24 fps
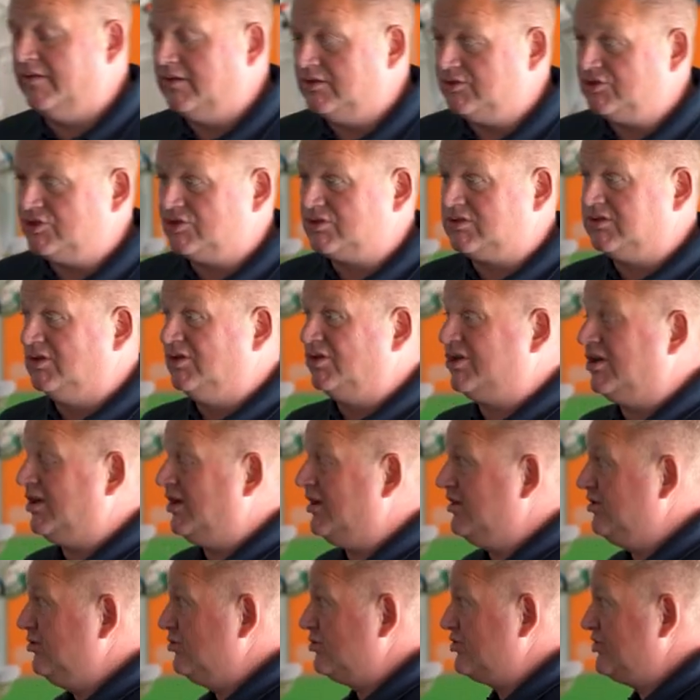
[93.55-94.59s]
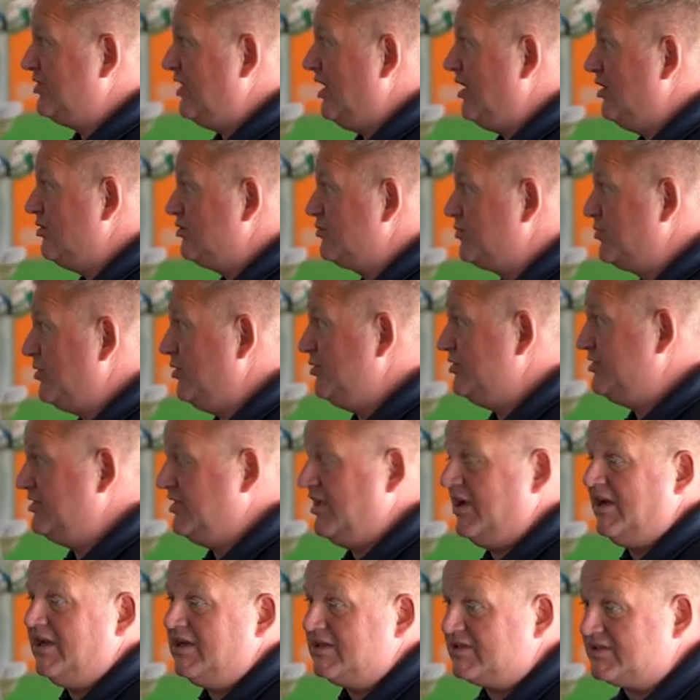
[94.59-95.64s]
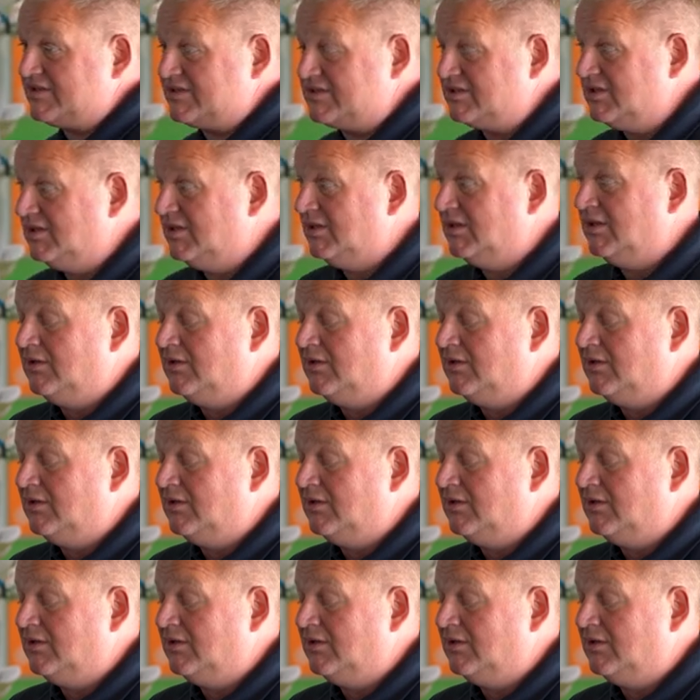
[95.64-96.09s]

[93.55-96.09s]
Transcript: than just looking at your sales process